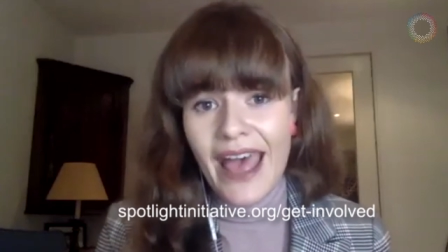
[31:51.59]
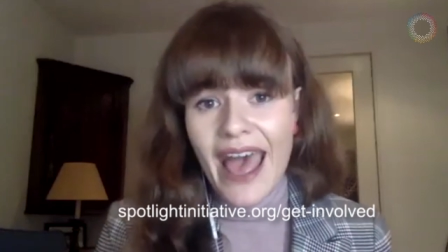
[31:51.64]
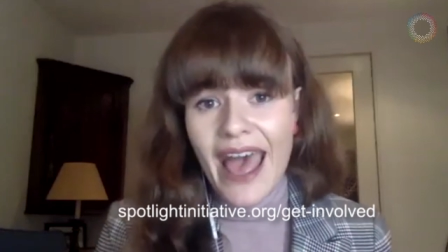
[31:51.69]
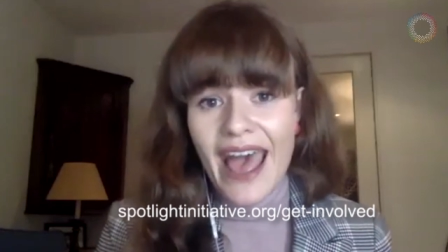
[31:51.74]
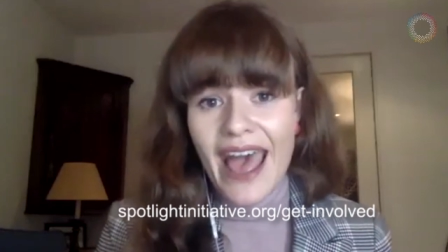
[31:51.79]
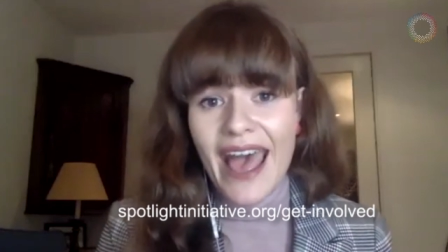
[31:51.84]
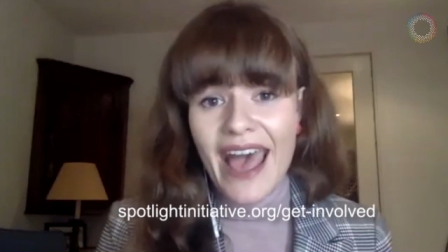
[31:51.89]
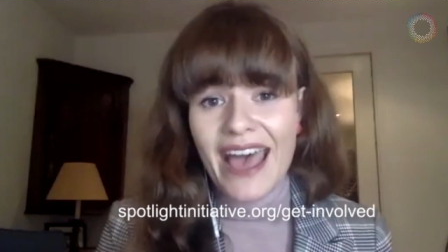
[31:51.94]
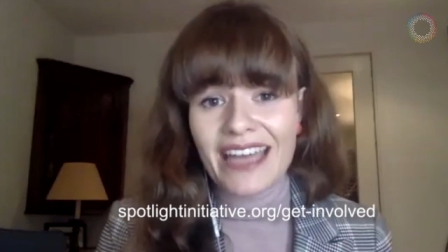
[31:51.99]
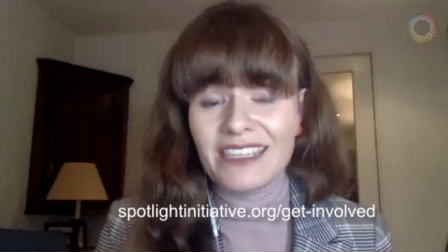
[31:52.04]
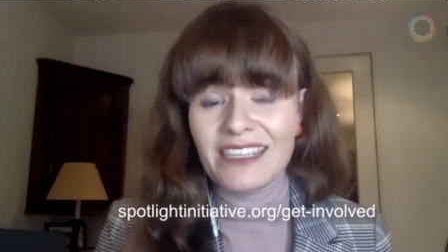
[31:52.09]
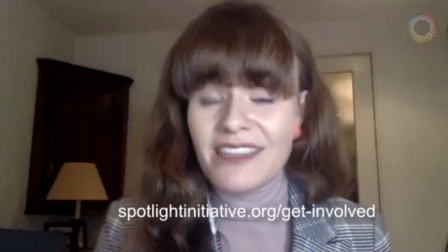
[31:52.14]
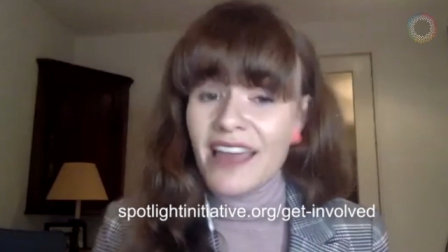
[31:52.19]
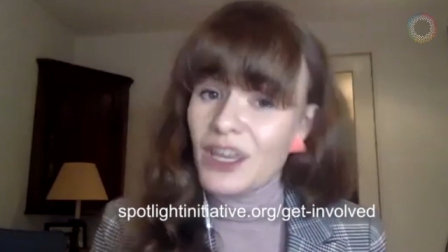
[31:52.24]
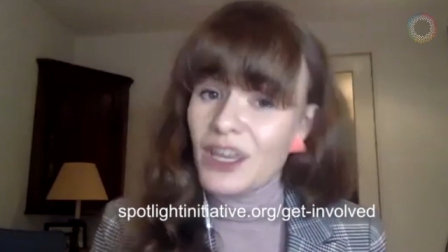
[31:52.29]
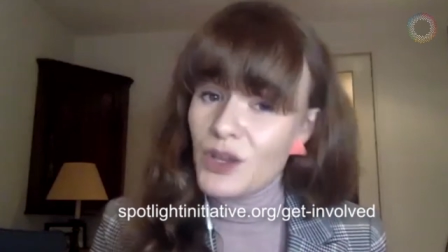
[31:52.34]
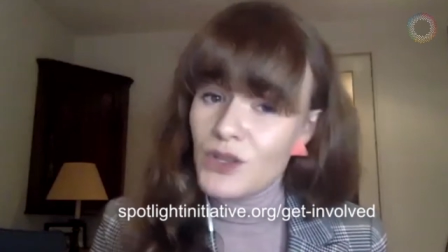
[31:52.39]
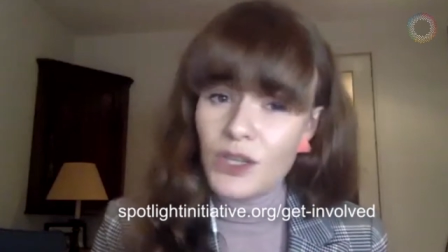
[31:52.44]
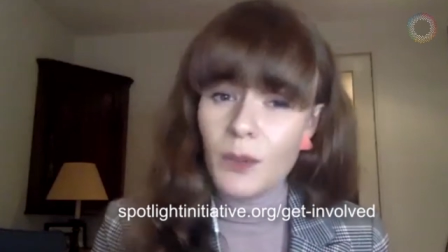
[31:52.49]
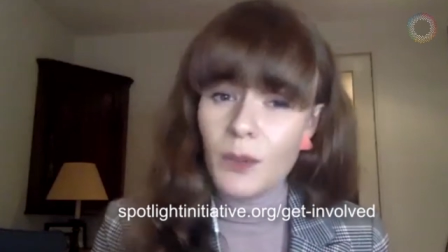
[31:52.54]
And thank
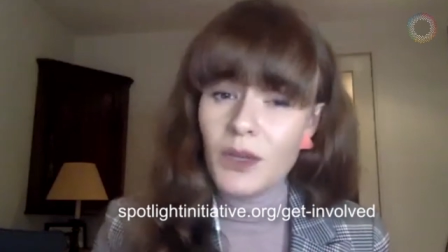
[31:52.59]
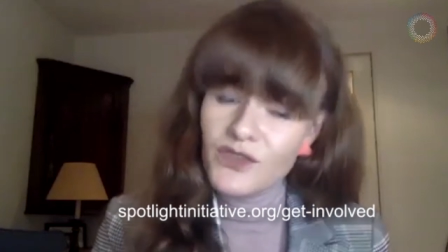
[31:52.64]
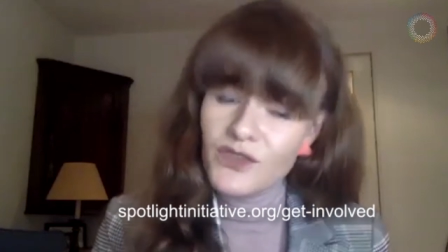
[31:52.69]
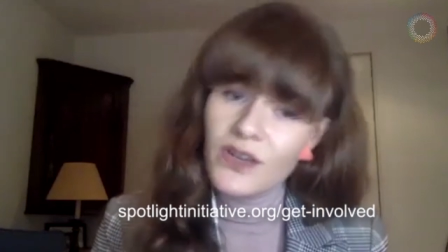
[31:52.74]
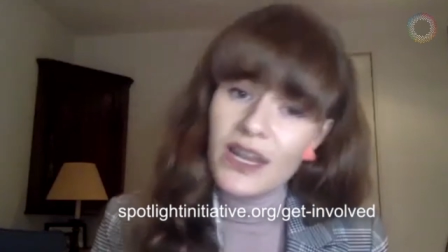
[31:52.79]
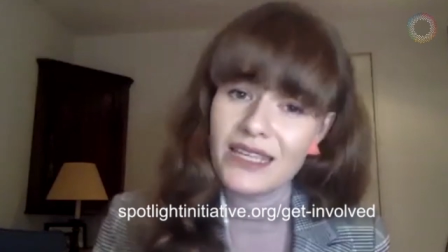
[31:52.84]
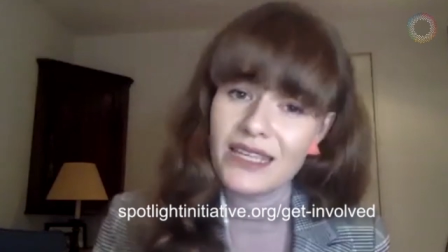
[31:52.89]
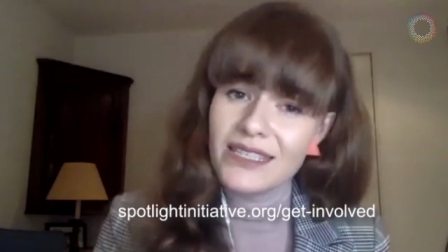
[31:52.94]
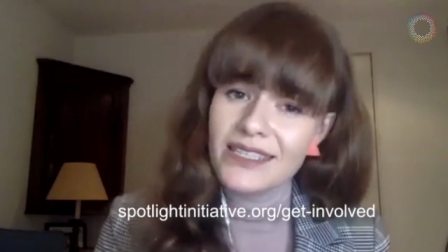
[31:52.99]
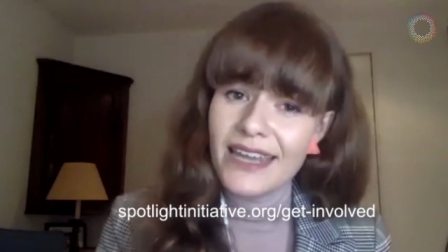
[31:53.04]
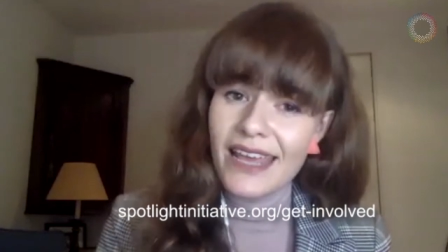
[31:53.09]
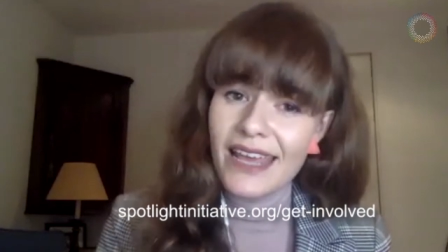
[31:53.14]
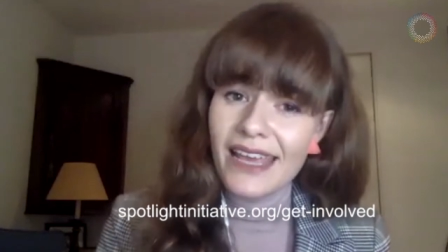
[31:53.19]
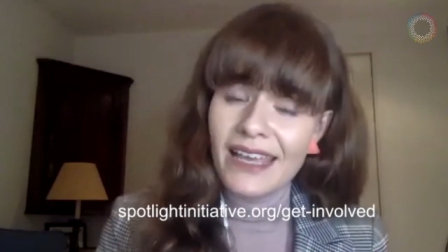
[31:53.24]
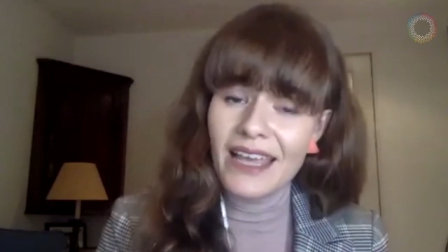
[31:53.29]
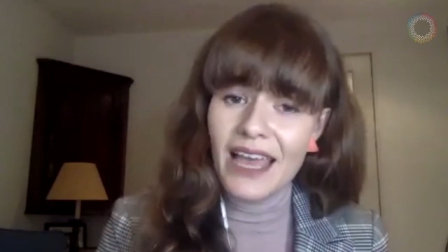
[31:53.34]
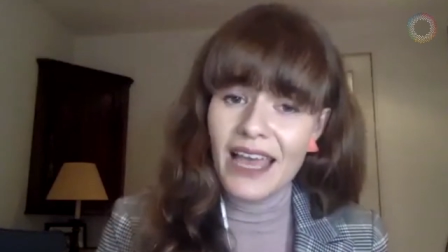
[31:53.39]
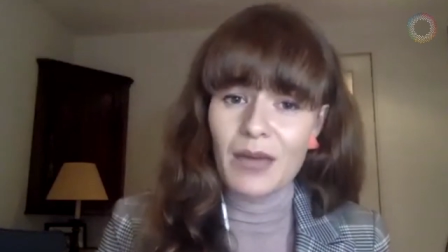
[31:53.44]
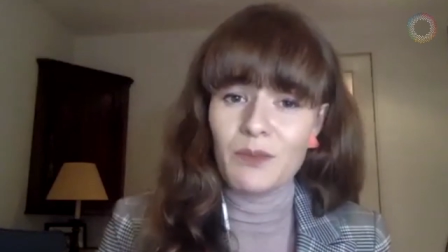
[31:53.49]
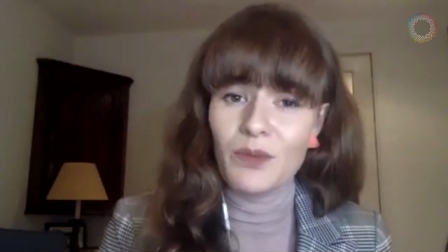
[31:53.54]
you so much for listening.
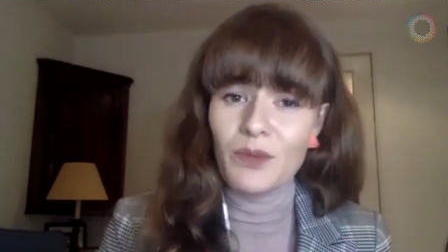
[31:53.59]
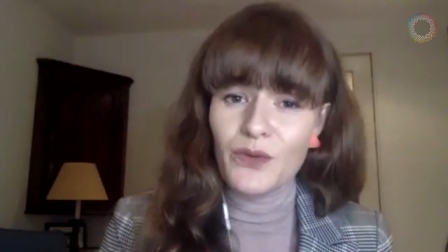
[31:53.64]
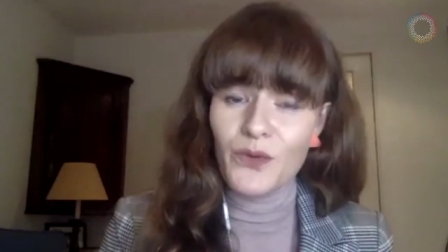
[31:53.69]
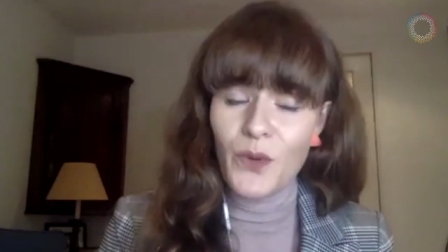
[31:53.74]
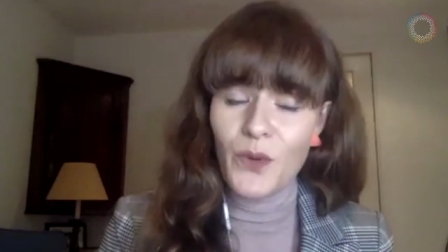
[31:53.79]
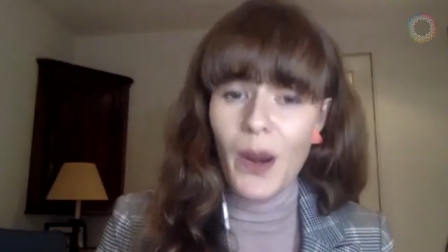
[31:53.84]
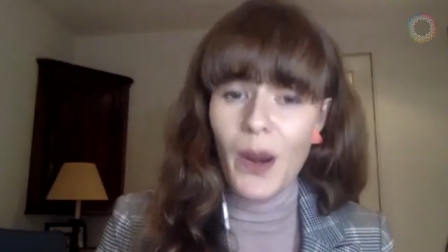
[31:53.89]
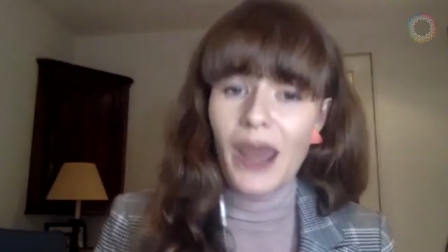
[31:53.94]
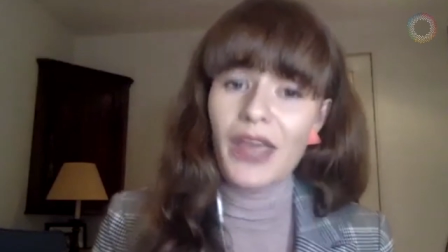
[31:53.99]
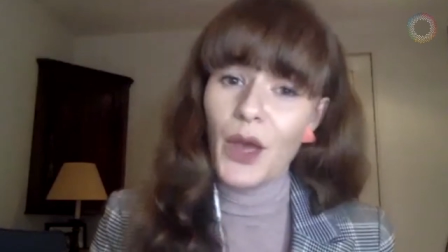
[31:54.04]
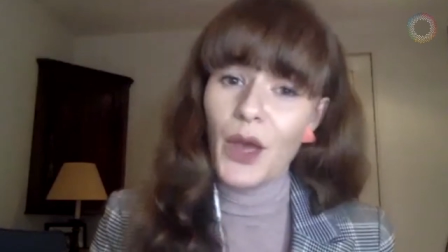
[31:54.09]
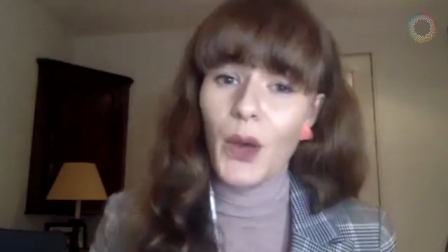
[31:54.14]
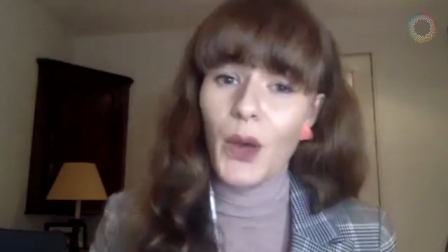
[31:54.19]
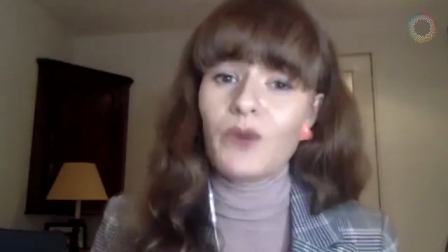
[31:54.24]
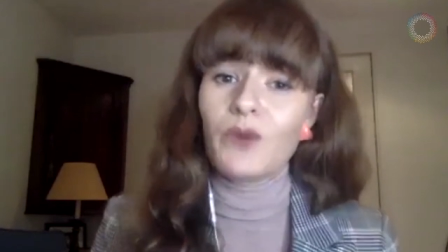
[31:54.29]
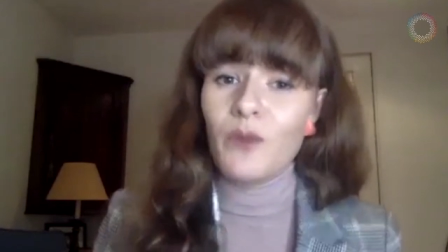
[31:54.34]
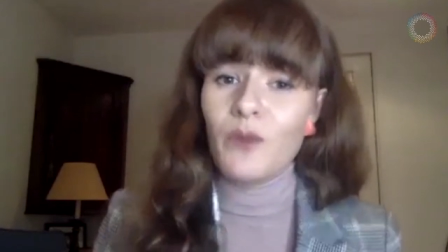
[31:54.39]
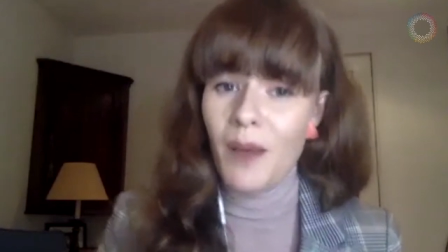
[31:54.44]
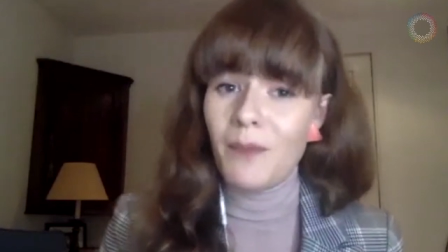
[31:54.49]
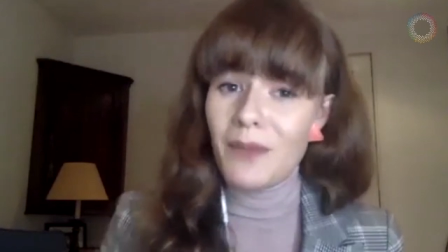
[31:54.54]
And before I go,
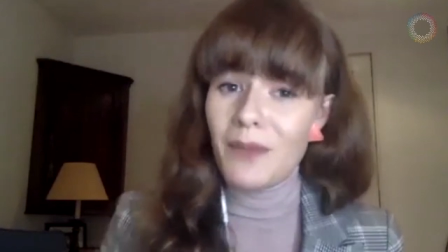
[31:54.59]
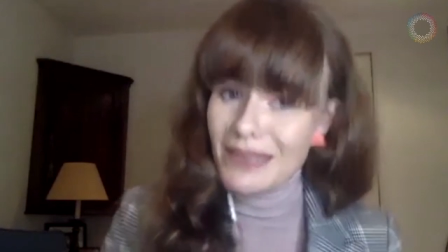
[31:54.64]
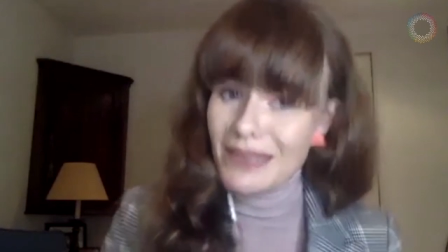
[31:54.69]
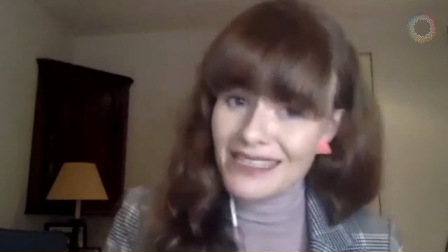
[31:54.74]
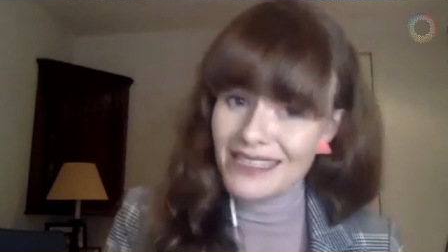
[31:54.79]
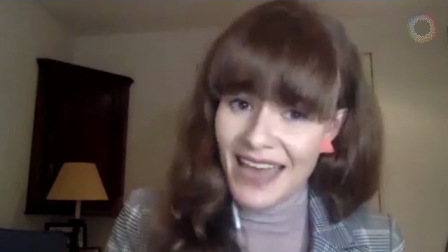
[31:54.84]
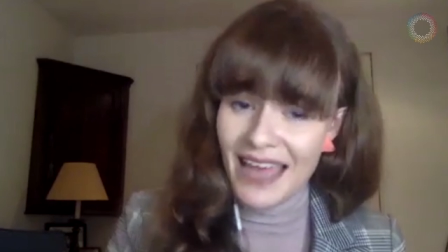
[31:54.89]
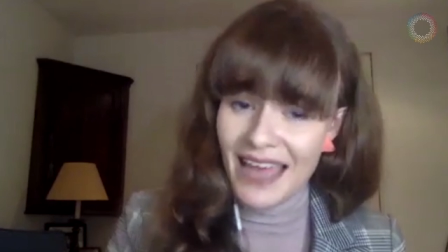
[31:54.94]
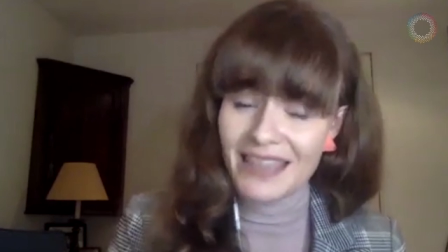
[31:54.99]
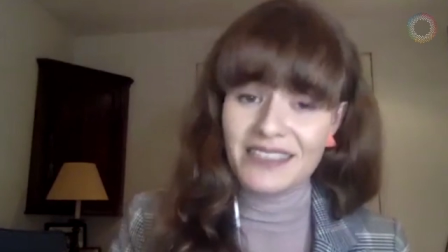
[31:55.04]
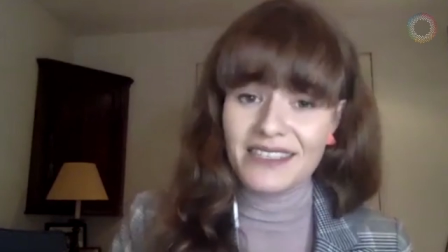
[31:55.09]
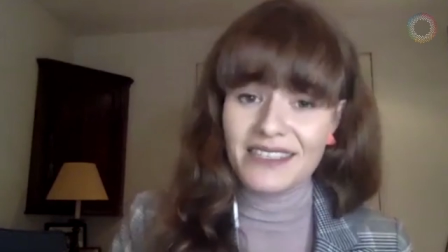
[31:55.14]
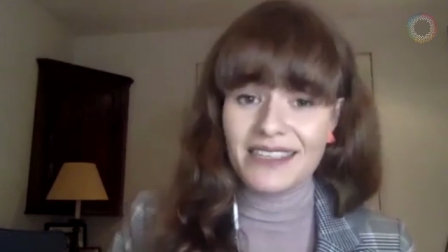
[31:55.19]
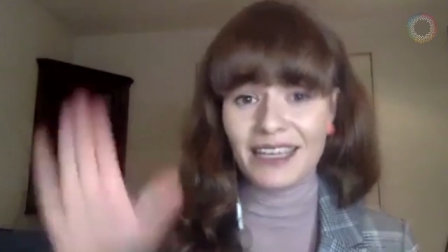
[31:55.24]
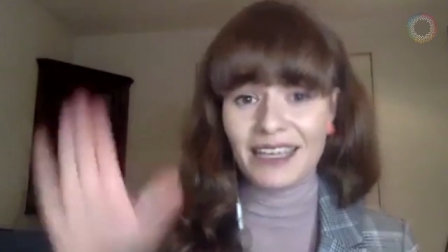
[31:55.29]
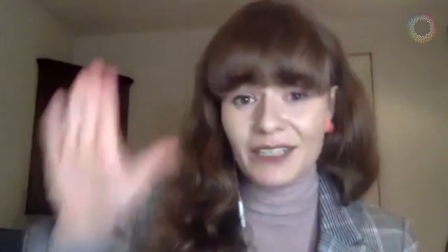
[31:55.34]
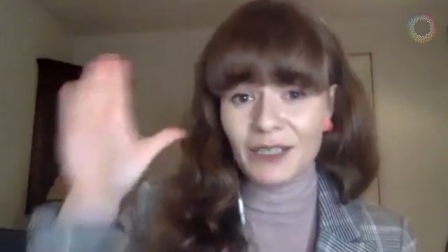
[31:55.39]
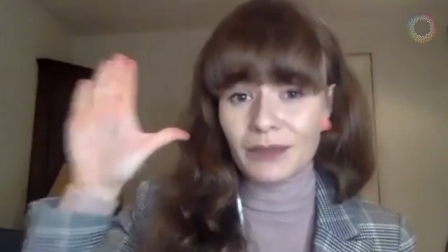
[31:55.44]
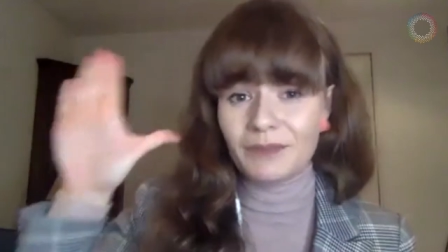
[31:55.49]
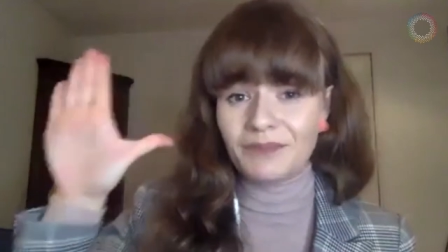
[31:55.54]
remember this hand
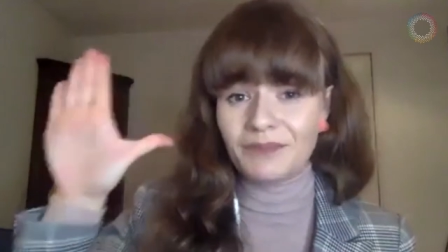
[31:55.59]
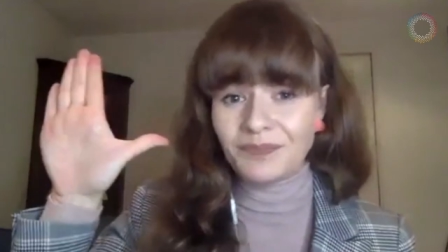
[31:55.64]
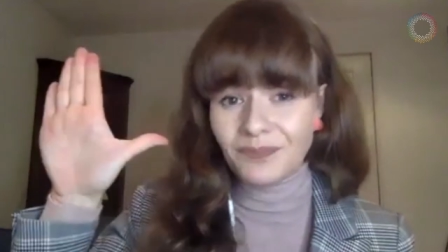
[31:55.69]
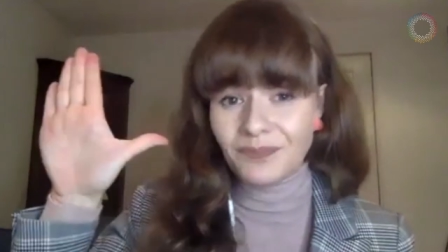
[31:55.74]
signal.